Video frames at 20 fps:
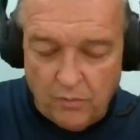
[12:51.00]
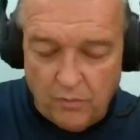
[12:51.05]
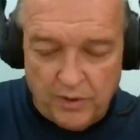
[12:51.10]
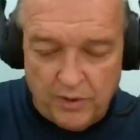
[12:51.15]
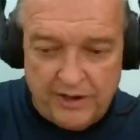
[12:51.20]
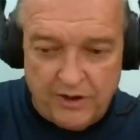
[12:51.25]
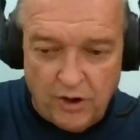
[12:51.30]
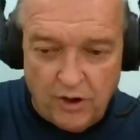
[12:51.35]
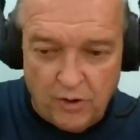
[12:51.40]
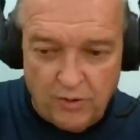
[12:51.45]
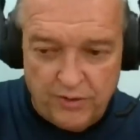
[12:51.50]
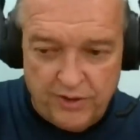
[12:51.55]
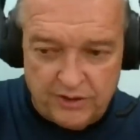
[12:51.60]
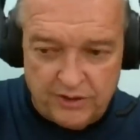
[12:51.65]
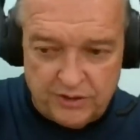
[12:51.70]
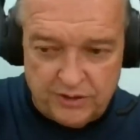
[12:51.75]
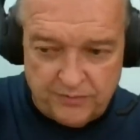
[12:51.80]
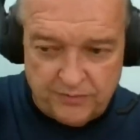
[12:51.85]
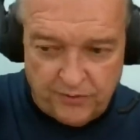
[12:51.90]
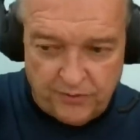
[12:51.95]
we know
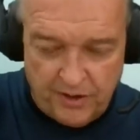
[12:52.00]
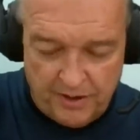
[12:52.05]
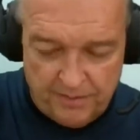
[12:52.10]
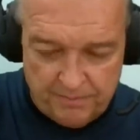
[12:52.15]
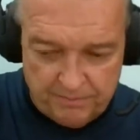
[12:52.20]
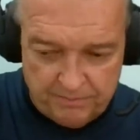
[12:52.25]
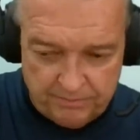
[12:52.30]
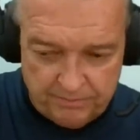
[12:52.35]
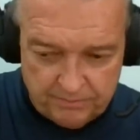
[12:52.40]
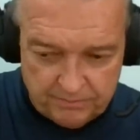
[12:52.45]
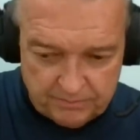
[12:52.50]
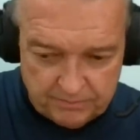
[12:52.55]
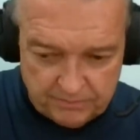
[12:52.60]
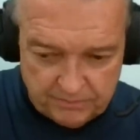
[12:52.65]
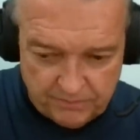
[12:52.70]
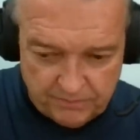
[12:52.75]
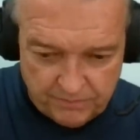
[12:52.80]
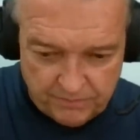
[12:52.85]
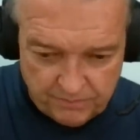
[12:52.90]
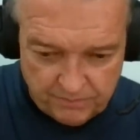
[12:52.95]
this from
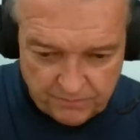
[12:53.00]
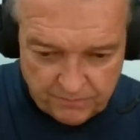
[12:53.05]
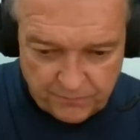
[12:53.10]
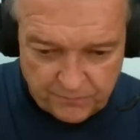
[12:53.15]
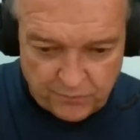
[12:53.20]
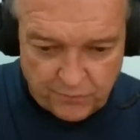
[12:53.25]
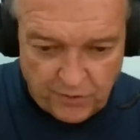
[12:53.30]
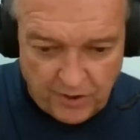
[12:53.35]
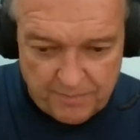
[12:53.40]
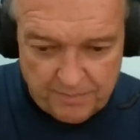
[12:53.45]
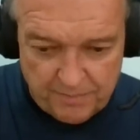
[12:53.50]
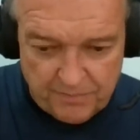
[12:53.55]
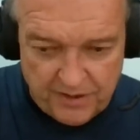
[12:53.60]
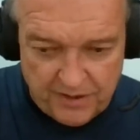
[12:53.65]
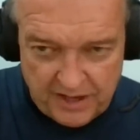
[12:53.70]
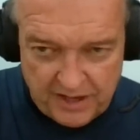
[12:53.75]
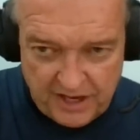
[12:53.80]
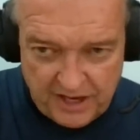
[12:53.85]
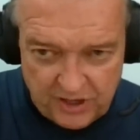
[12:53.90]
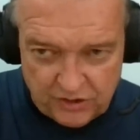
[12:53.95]
the